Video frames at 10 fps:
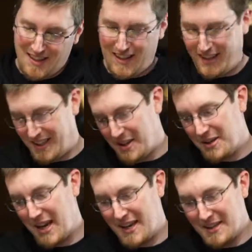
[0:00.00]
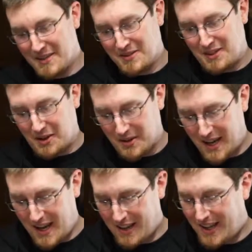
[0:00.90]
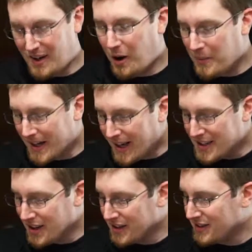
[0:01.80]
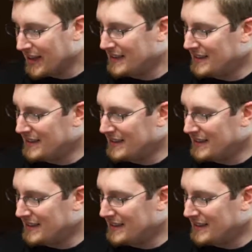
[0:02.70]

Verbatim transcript: Okay, so Alien, oh my gosh, it looks like